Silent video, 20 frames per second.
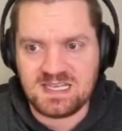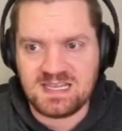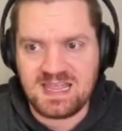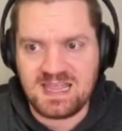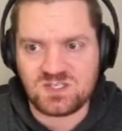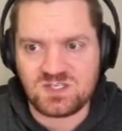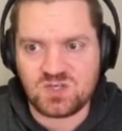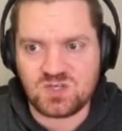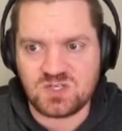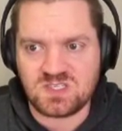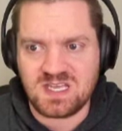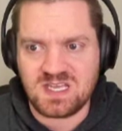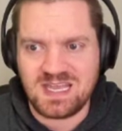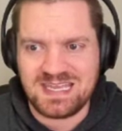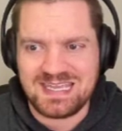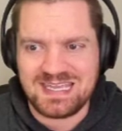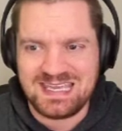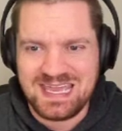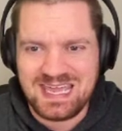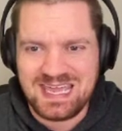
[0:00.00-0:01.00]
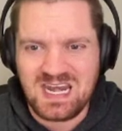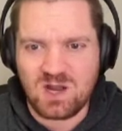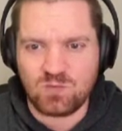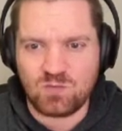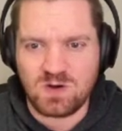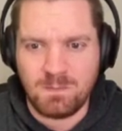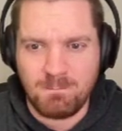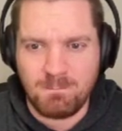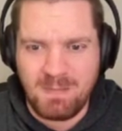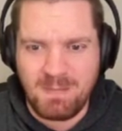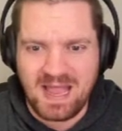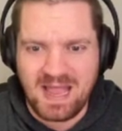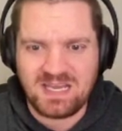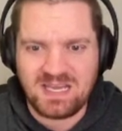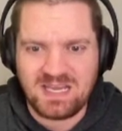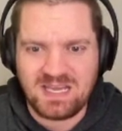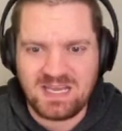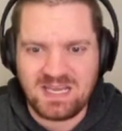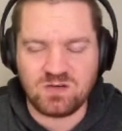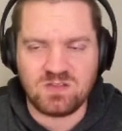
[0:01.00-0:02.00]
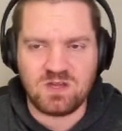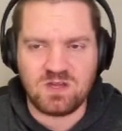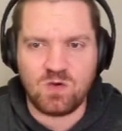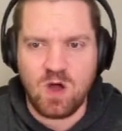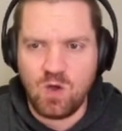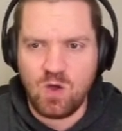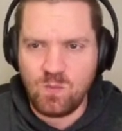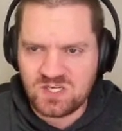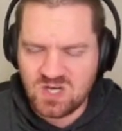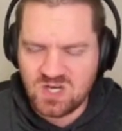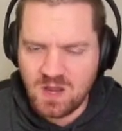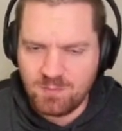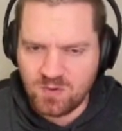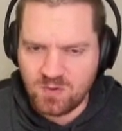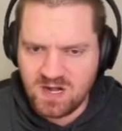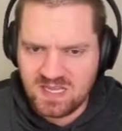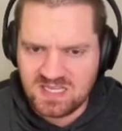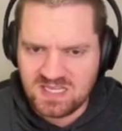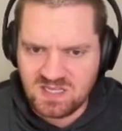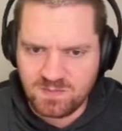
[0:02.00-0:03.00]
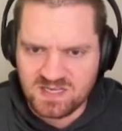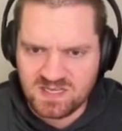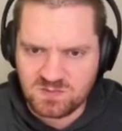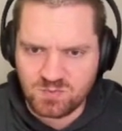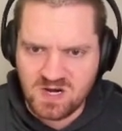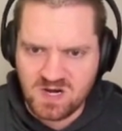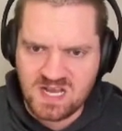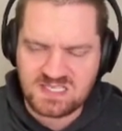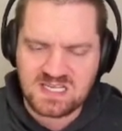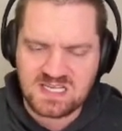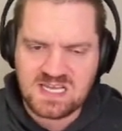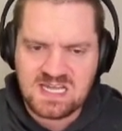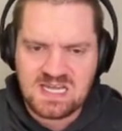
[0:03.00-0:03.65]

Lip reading: And that's just, again, a reminder, though, always shop around and get the best price.